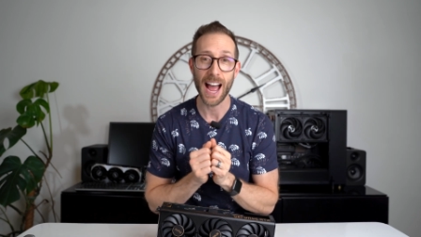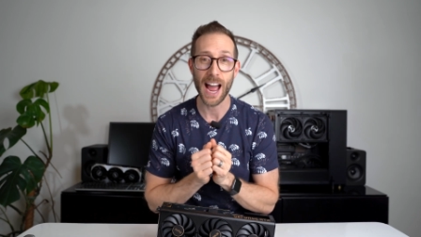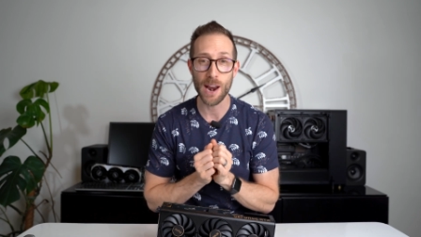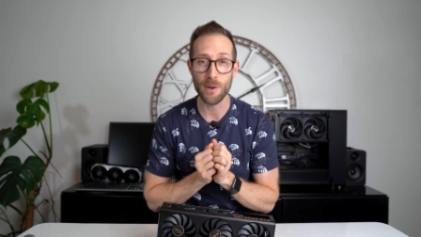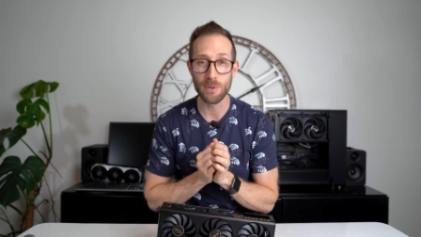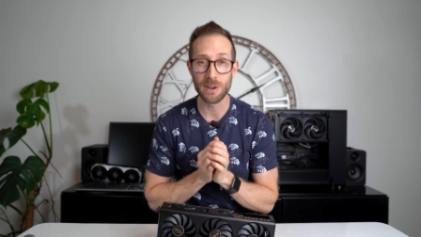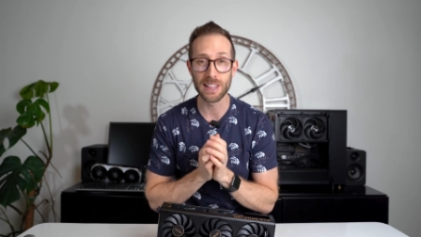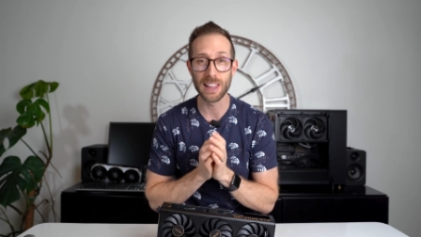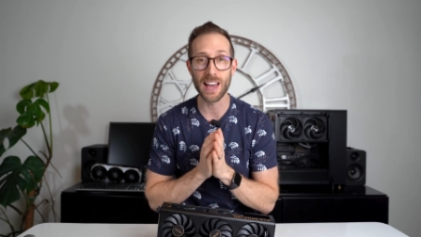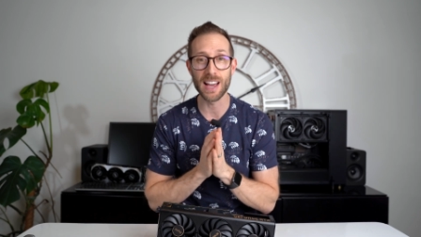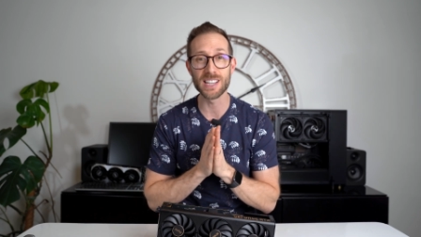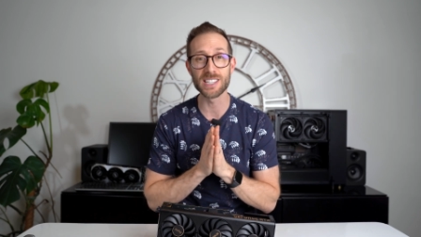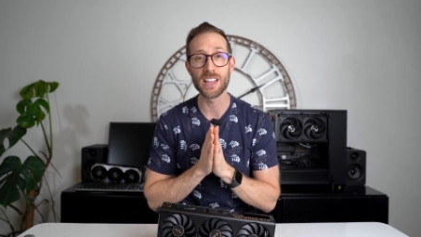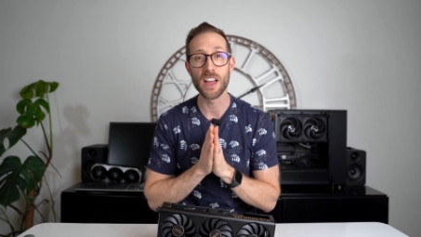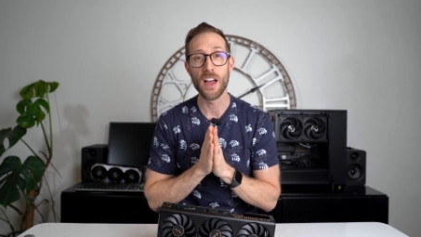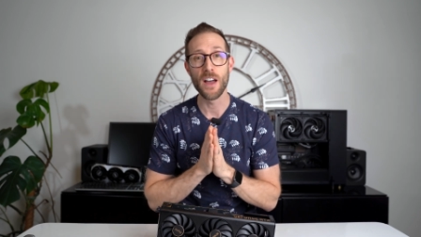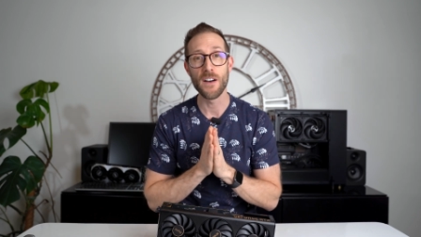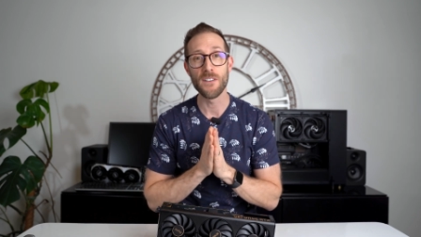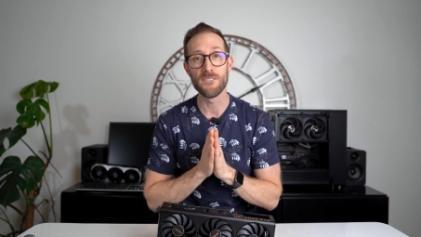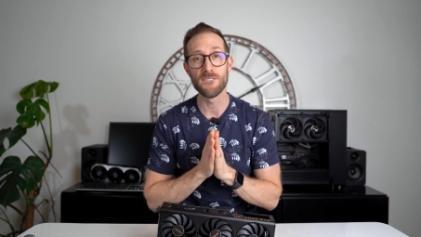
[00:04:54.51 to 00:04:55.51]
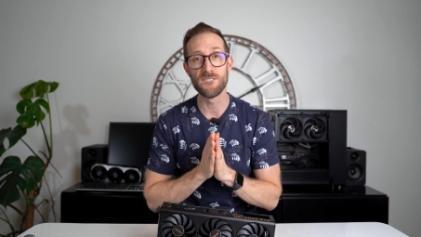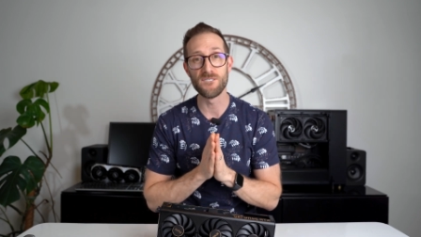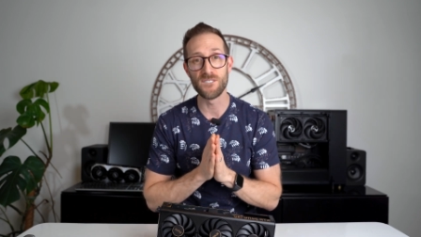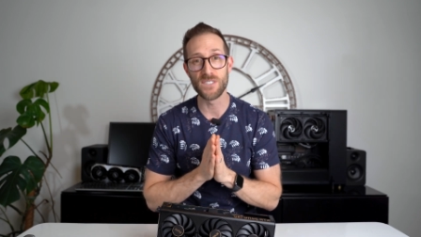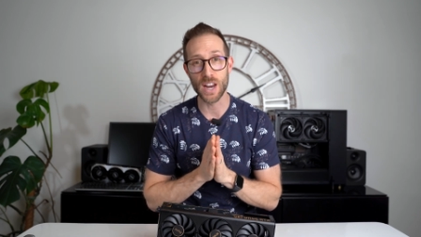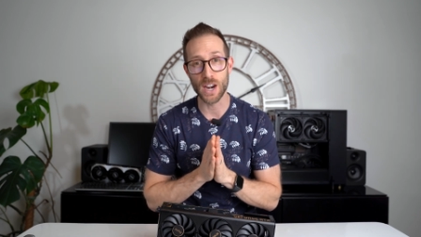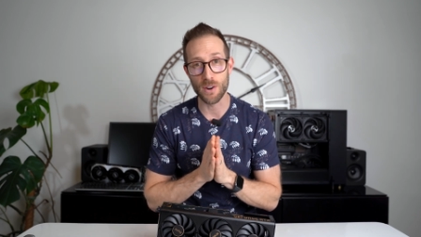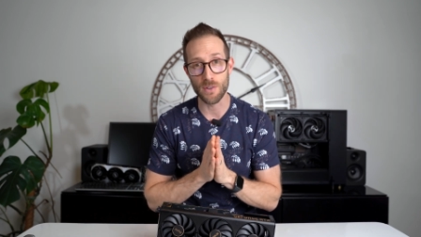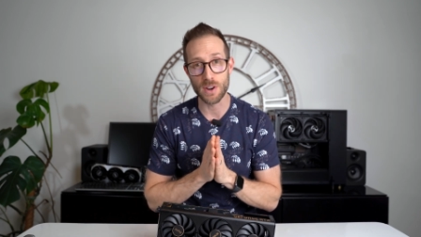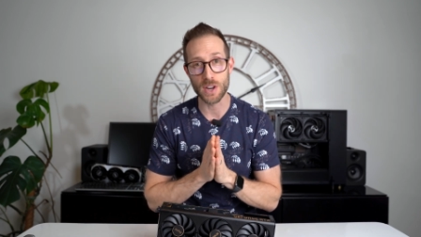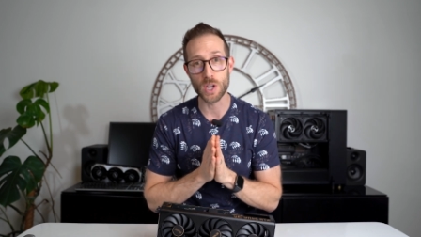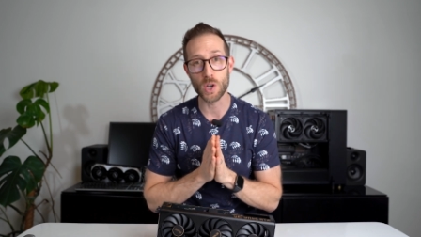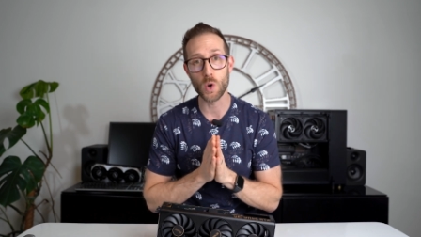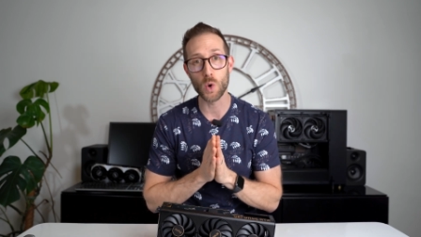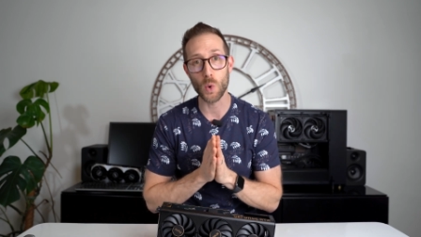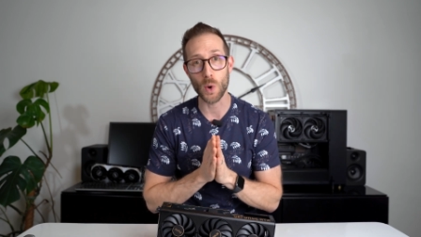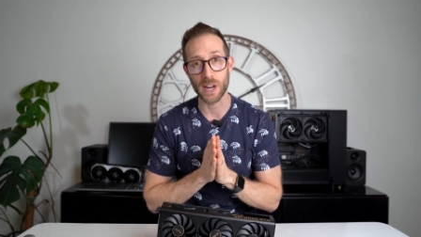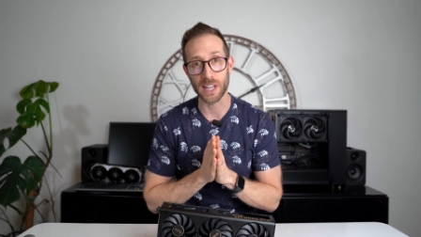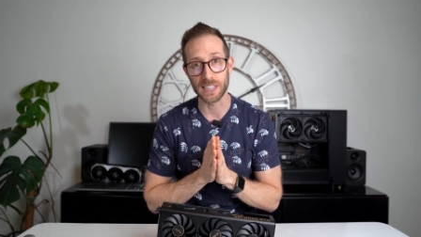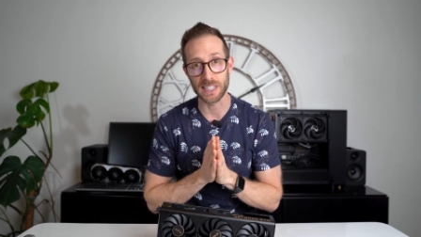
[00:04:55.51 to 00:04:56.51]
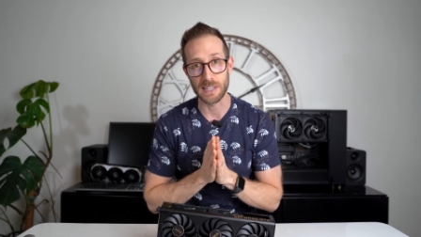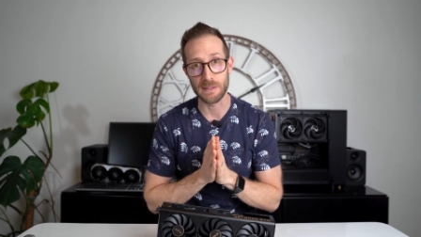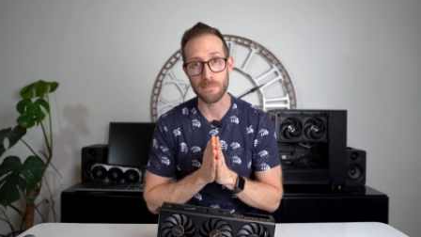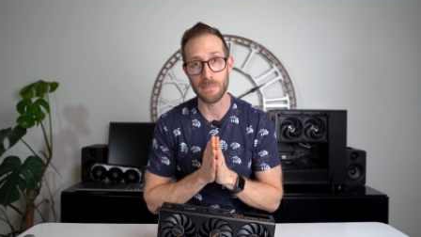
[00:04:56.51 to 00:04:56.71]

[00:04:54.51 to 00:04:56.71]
I realized very quickly.